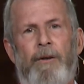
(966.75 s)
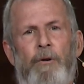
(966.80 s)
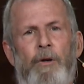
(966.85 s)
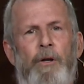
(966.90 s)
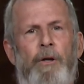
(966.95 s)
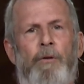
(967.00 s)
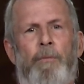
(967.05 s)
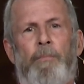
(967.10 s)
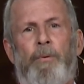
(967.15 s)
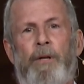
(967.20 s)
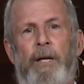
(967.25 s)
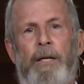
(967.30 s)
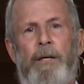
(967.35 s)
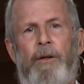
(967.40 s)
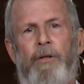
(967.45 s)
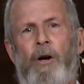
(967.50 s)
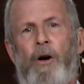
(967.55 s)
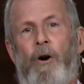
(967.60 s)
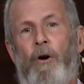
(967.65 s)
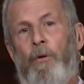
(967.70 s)
You either play
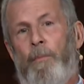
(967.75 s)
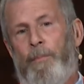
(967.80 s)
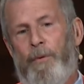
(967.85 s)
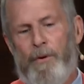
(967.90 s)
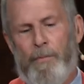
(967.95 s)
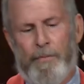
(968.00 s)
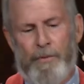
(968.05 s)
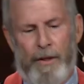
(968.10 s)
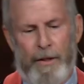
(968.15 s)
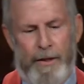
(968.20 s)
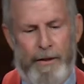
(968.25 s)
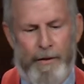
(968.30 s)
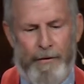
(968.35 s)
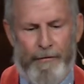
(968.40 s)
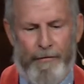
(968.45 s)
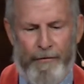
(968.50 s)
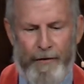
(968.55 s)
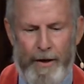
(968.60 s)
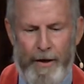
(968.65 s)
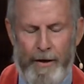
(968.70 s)
to the hope or you play to the
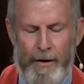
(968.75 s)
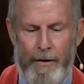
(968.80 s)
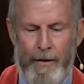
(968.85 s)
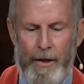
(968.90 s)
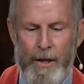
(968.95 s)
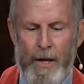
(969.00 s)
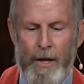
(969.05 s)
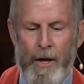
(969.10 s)
fear.